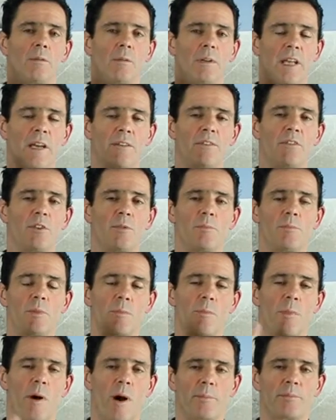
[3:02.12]
Whatever number
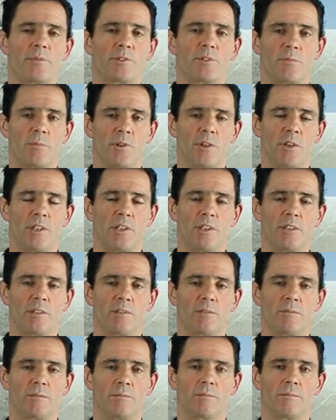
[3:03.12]
pops to mind,
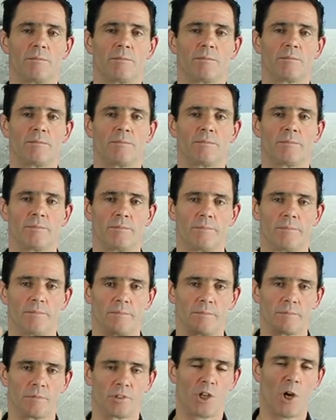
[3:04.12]

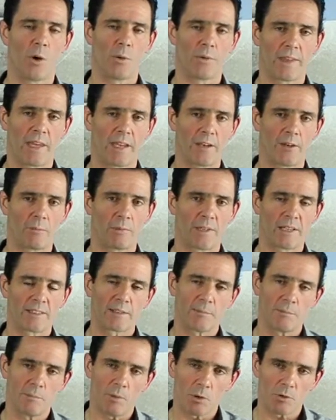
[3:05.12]
go with that number. That's
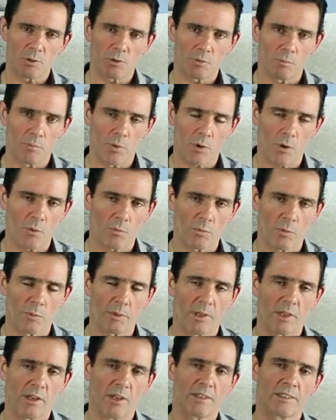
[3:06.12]
the most important one,
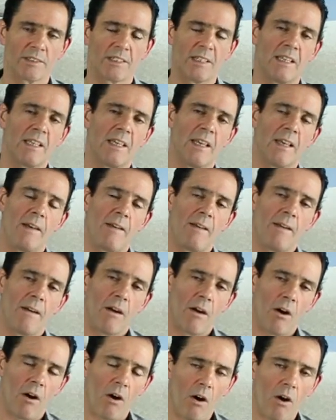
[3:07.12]
because
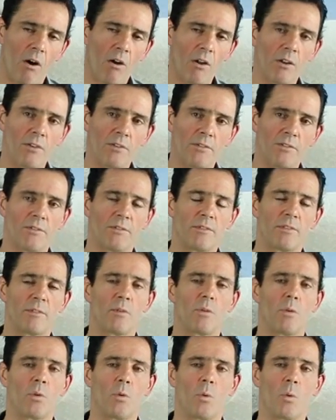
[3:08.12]
all of
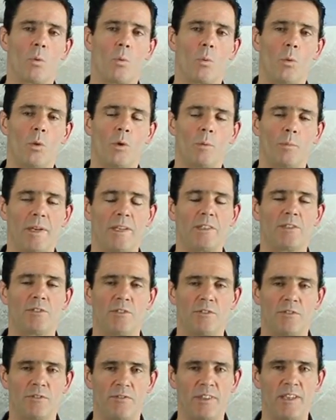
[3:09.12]
what makes
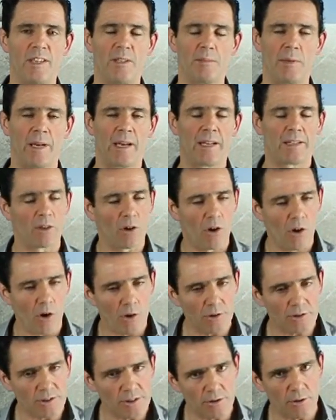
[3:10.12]
you feel bad,
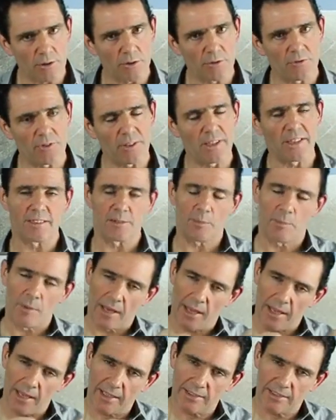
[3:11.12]
causing those feelings of
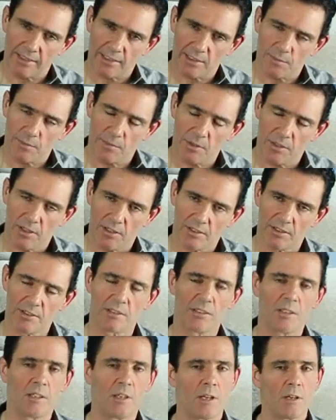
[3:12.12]
past
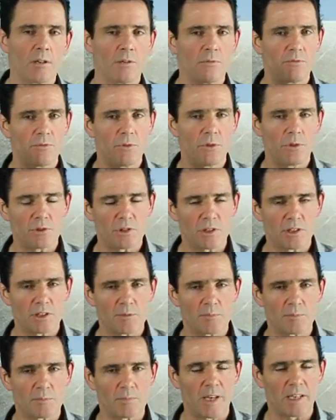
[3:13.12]
experience, future
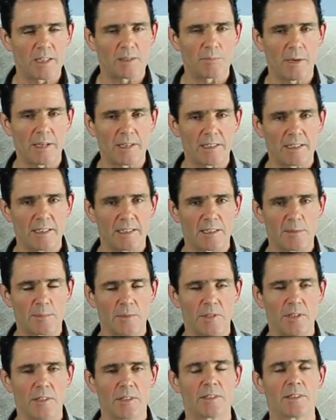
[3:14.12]
expected
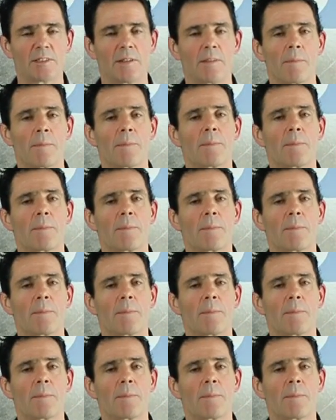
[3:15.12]
experience,